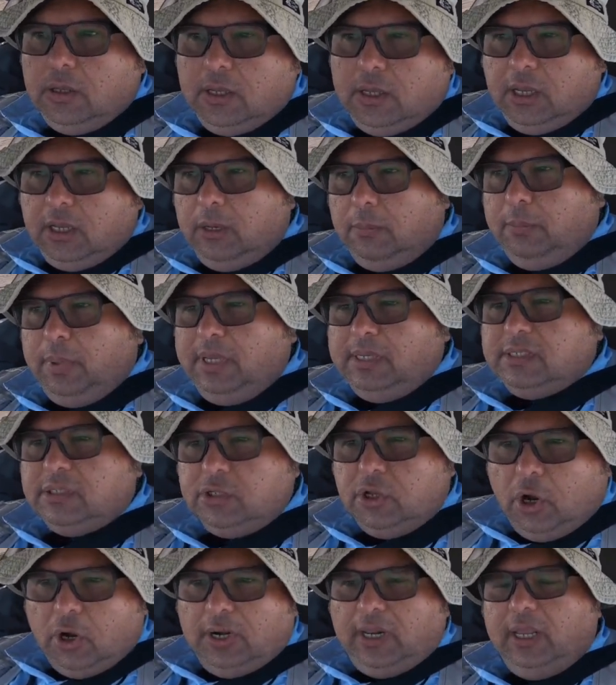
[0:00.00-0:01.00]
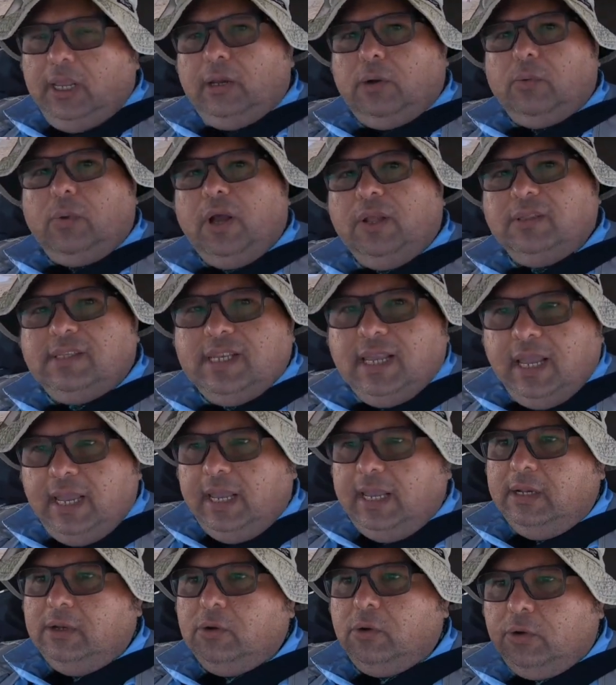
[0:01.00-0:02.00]
gonna be starting at around
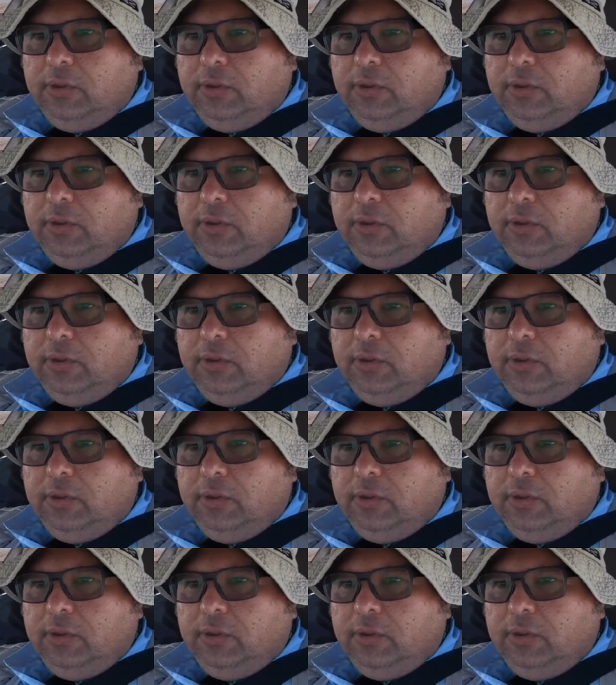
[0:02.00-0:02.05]
10,